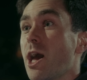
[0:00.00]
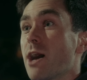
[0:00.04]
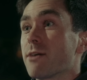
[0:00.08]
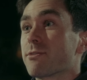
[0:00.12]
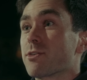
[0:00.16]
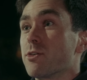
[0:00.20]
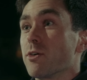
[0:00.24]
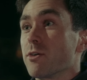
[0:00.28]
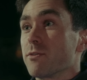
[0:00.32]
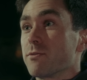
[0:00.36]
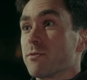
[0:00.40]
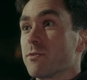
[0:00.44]
I've
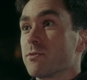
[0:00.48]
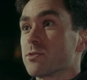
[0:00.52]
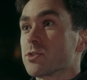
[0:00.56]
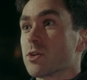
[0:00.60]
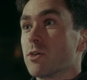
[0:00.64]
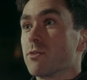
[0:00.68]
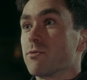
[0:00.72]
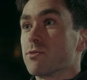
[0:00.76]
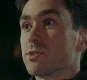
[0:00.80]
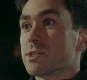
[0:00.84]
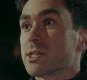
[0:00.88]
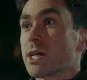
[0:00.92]
got to
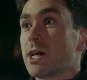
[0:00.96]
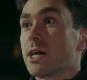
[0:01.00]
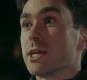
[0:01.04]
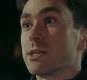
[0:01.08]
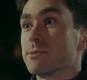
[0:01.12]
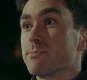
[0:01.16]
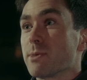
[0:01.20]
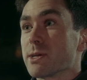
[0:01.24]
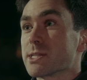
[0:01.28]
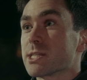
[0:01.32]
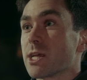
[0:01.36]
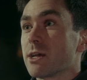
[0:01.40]
sort of
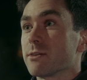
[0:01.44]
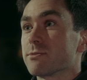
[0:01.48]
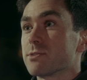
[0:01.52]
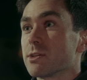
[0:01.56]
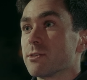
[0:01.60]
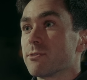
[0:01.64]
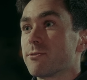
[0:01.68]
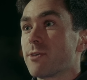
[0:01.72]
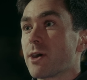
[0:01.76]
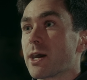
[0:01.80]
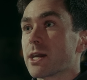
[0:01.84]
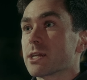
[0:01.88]
resign myself to
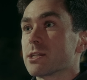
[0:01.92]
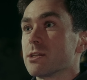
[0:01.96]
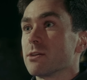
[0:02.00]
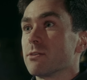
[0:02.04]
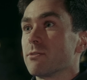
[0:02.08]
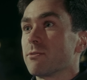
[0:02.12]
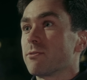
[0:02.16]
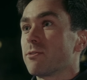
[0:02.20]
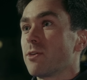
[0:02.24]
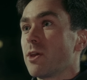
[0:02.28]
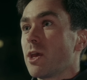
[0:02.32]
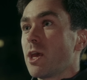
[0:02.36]
the fact
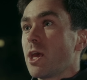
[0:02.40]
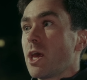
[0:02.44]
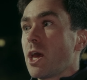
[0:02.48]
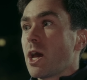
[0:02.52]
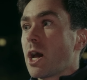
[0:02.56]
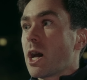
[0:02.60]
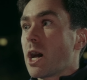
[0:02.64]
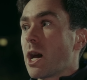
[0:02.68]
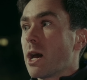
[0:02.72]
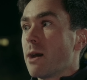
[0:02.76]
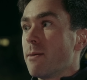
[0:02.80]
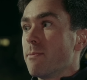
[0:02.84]
of
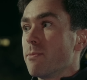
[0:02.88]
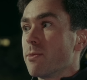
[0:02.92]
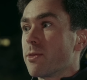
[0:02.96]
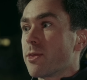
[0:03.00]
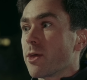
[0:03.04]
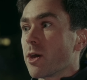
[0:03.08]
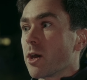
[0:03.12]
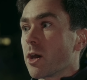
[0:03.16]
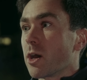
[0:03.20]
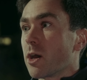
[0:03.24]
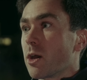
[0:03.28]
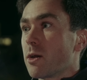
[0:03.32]

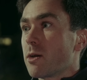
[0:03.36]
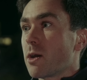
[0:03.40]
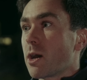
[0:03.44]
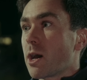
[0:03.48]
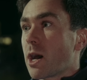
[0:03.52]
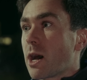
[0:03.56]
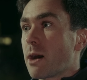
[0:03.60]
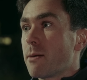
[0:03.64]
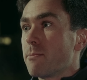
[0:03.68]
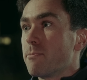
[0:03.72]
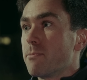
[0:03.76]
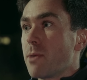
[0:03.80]
that
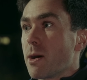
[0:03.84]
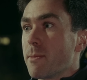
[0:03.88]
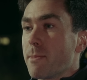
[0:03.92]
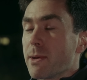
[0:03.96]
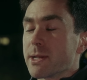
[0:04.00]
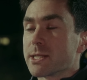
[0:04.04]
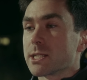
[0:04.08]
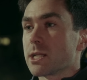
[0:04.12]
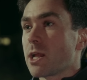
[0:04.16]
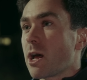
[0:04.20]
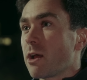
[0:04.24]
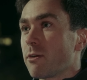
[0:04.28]
my
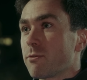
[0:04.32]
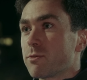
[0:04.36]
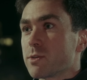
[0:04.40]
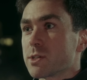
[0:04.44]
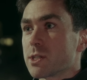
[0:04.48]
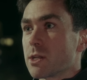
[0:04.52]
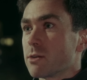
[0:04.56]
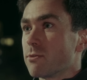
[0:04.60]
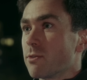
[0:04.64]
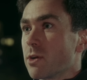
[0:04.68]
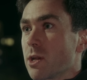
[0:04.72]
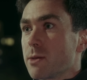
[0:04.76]
mental health is
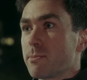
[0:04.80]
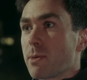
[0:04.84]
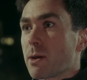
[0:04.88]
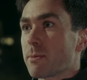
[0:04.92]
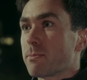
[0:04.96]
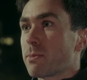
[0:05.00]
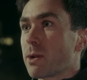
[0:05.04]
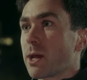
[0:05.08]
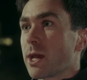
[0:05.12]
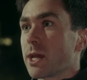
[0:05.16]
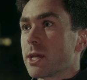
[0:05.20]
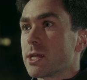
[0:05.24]
in a really
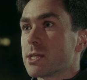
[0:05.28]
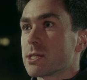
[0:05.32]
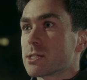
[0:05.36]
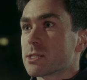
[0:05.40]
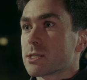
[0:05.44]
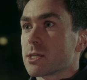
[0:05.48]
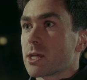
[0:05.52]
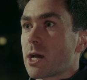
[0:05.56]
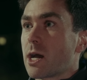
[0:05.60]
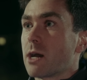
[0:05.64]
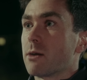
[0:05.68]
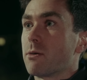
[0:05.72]
bad
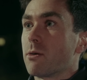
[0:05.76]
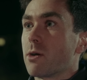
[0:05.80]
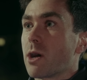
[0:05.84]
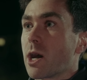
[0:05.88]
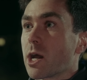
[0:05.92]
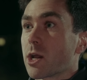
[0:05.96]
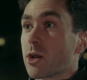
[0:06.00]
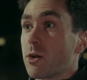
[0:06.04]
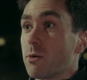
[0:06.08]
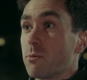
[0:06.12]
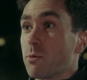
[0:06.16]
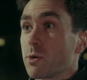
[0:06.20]
place. I
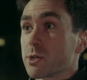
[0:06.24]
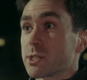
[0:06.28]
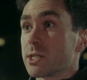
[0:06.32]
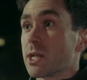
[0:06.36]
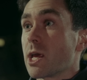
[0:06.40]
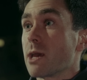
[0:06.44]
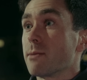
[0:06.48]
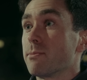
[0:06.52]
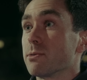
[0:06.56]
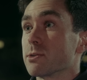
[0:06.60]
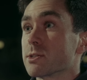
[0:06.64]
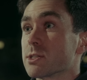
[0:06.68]
wasn't
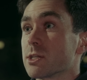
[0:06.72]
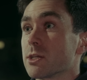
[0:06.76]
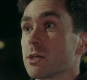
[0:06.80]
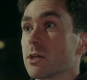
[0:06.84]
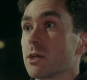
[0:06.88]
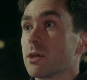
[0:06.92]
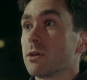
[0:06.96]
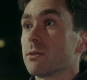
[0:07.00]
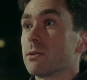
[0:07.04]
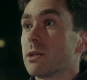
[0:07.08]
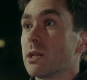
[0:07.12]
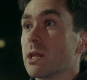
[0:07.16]
able
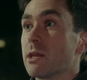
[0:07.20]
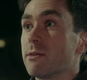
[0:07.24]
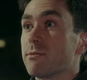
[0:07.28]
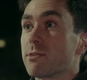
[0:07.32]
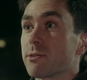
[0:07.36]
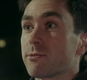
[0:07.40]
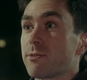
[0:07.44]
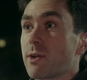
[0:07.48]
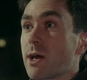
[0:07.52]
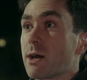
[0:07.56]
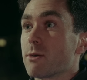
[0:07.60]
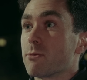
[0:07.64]
to leave
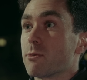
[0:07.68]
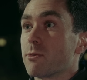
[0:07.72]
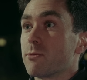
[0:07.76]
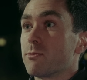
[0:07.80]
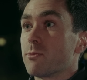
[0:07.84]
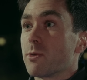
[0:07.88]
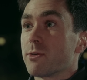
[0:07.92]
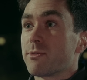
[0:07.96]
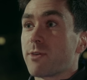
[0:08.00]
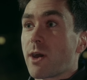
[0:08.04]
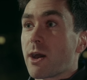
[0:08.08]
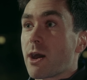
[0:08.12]
the flat
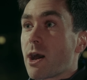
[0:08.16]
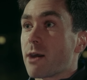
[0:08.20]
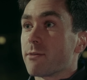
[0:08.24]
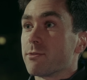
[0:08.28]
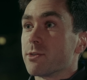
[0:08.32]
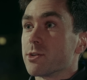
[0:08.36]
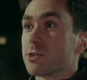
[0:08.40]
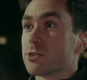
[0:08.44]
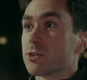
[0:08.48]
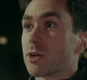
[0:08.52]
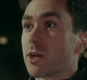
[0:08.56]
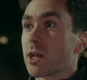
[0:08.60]
without
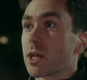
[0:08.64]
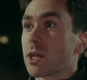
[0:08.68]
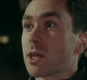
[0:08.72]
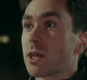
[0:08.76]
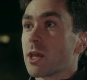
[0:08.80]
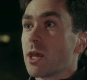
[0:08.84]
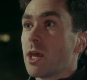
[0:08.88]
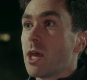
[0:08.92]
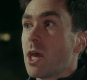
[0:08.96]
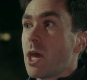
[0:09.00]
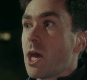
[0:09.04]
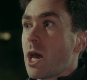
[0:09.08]
having a drink.
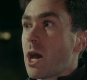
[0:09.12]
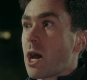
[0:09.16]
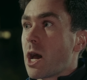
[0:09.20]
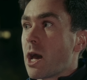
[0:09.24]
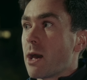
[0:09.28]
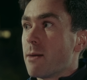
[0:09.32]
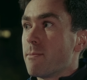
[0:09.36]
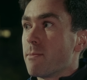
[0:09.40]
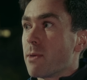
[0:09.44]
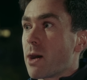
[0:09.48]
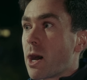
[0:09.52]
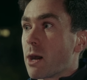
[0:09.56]

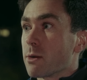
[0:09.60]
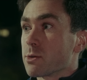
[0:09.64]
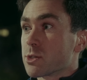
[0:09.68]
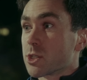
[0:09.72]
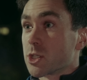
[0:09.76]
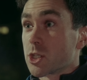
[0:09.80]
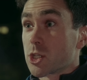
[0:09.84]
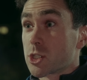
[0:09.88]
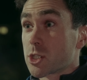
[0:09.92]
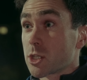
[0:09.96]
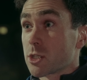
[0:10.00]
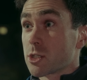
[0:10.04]
I was
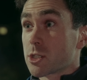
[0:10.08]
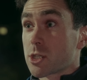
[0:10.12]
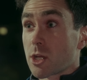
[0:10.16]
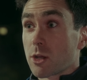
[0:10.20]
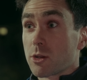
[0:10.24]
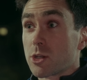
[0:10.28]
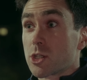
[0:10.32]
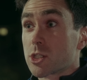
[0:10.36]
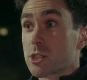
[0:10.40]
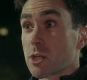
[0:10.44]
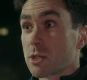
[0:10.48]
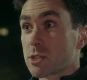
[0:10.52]
just
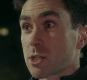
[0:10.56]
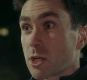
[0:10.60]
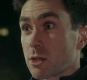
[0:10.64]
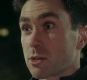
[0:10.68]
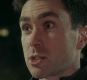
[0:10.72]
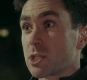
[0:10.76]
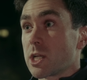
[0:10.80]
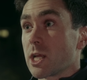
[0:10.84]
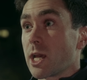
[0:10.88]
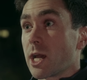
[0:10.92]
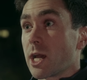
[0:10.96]
so socially